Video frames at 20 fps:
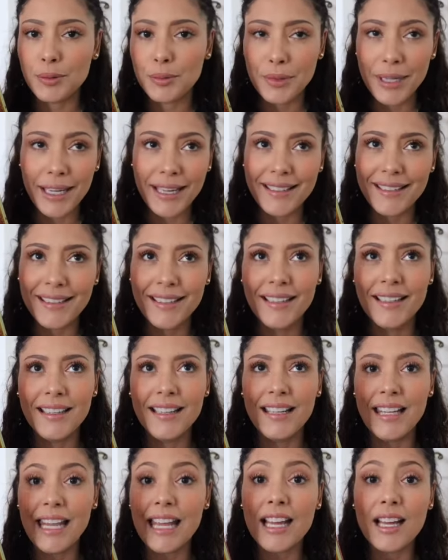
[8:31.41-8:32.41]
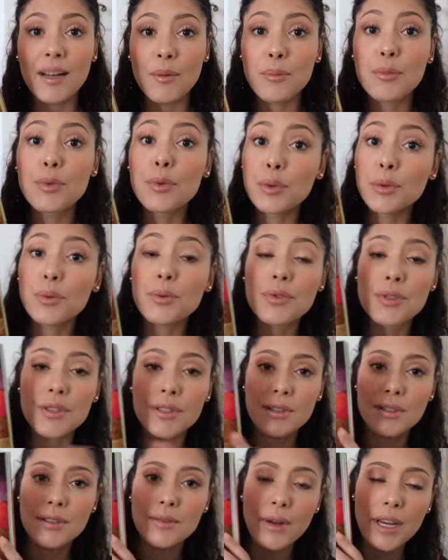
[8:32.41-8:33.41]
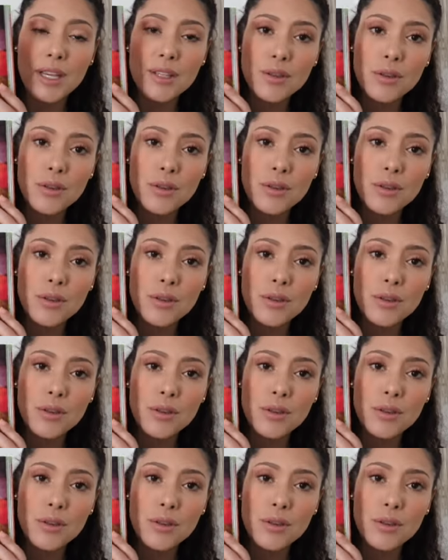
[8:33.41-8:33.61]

red, like a bruise, right?